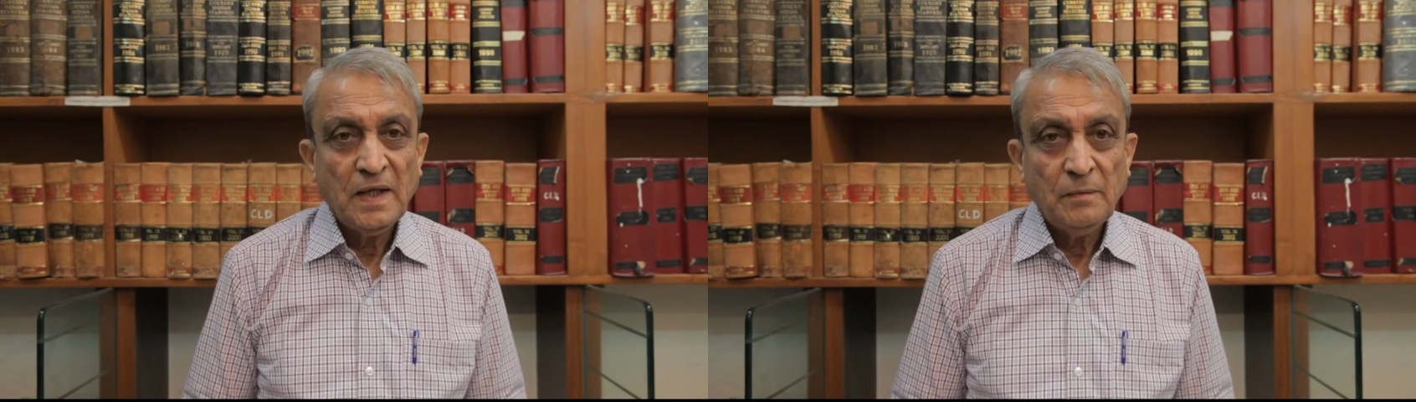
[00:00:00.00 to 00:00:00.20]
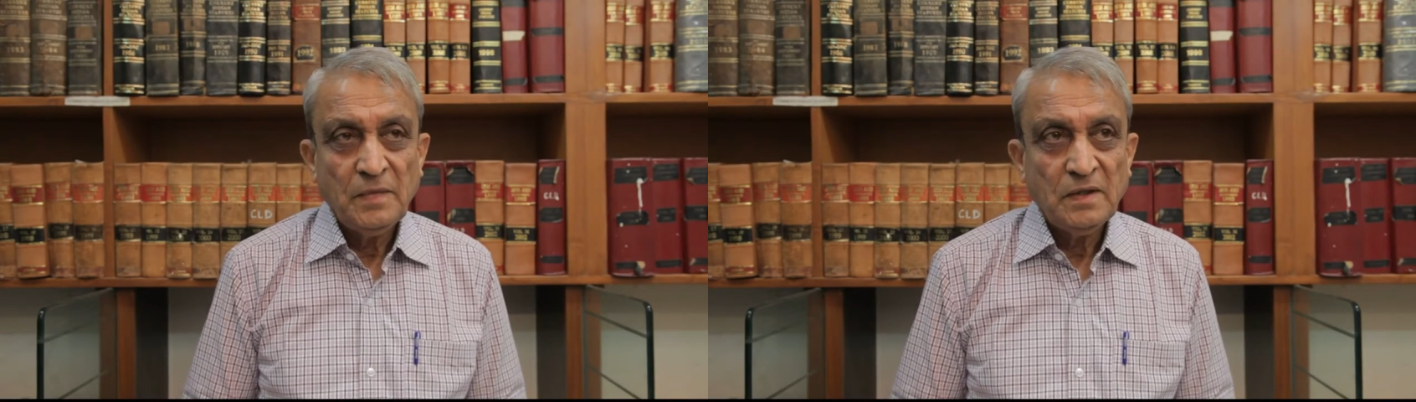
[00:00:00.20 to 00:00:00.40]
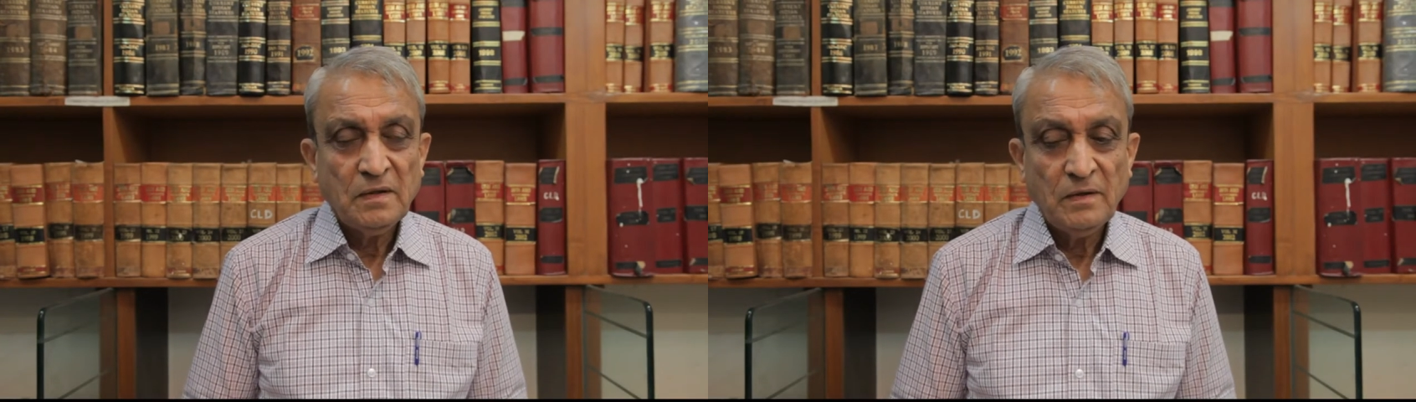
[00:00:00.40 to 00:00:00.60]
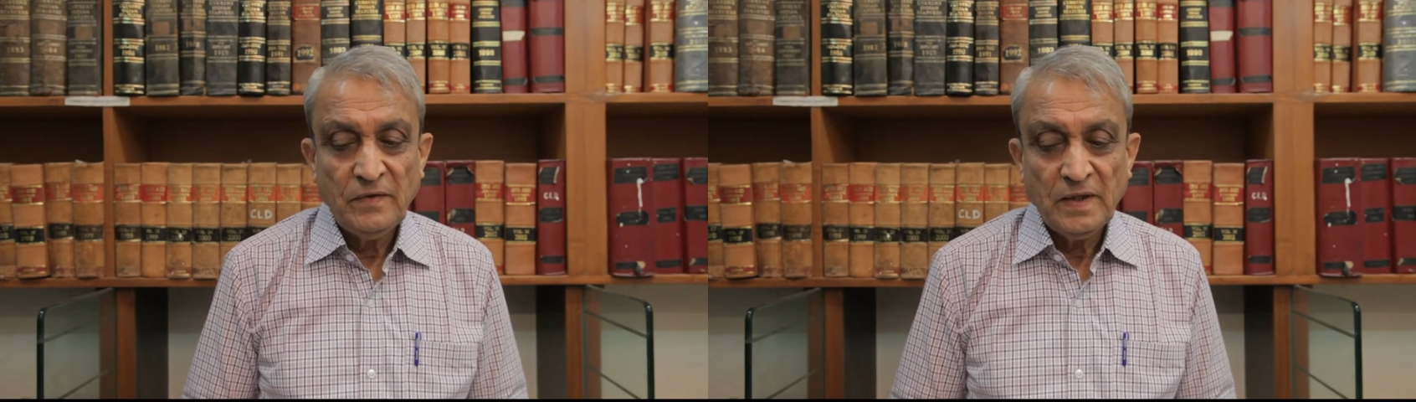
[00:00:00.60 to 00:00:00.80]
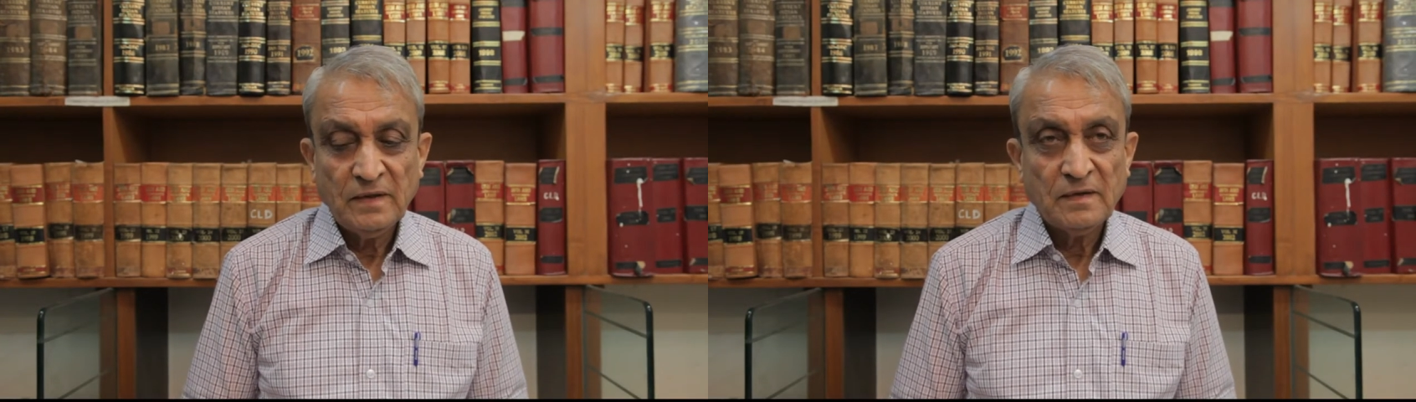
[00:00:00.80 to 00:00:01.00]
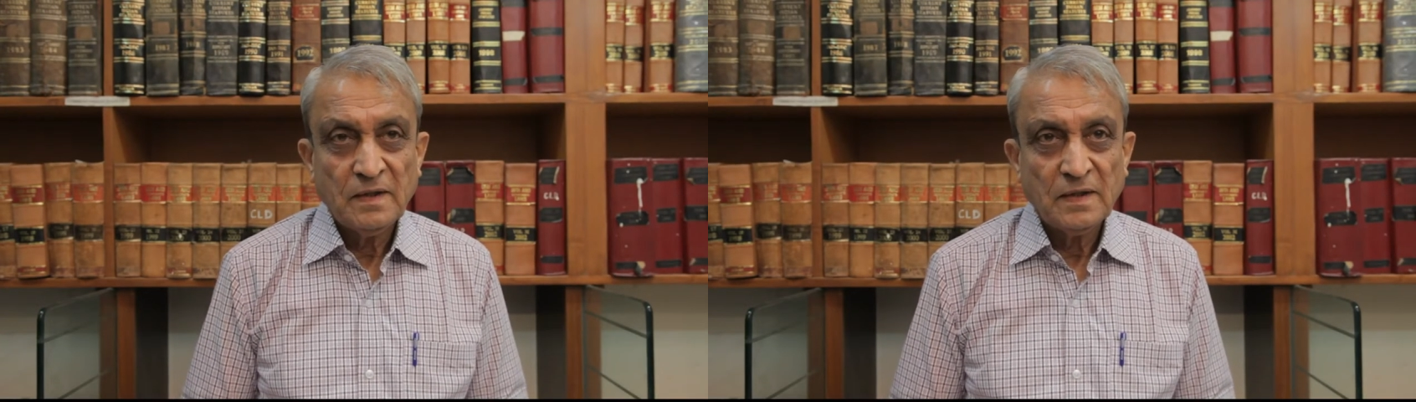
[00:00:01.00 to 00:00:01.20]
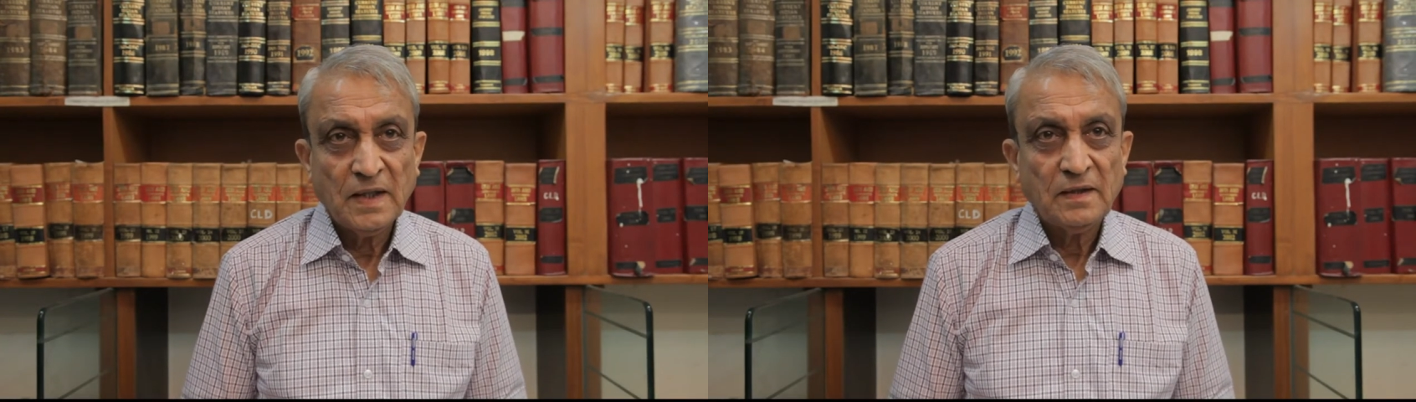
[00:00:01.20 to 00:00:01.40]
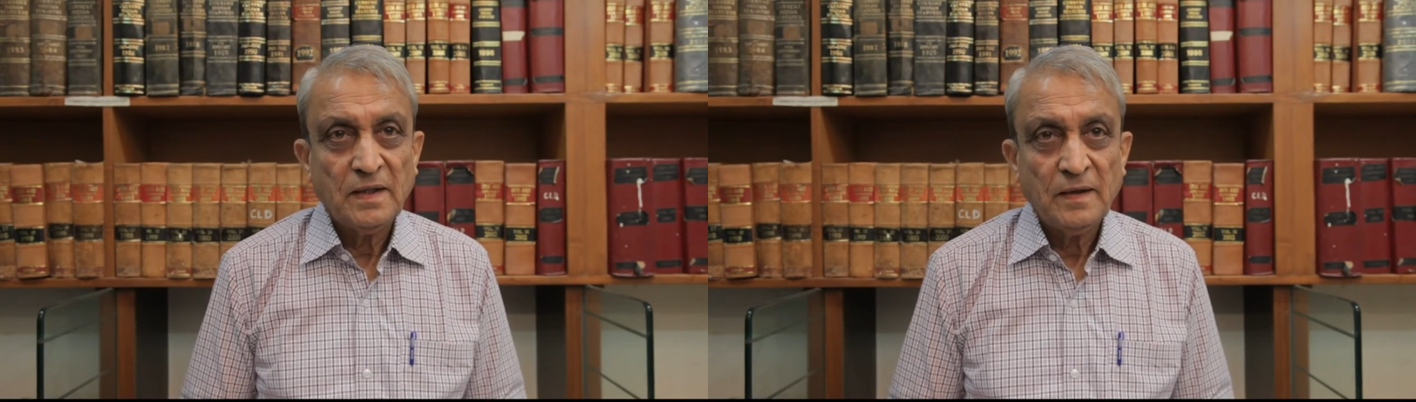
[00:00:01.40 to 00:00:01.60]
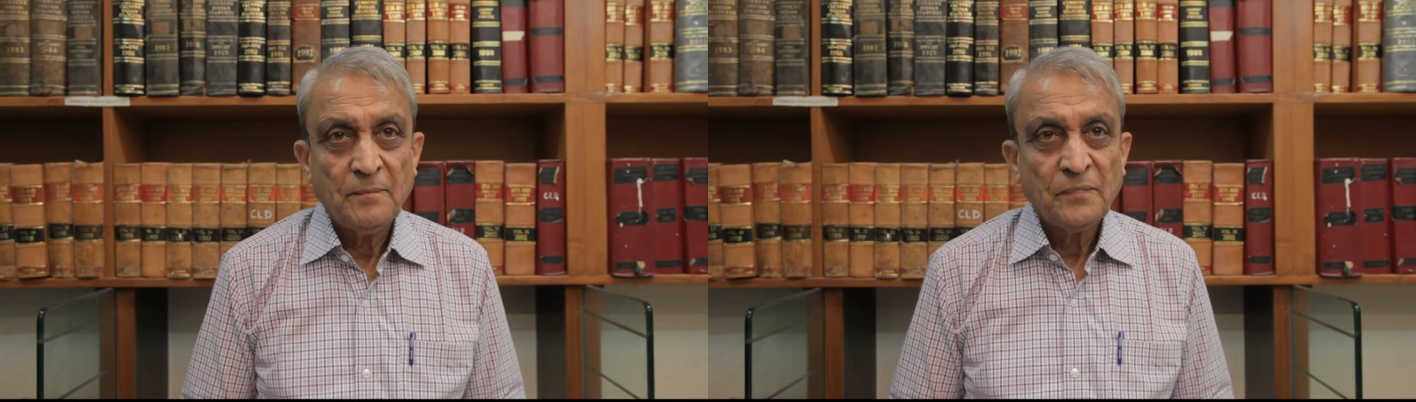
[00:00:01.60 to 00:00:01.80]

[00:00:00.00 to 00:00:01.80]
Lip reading: name is V.S. Datey.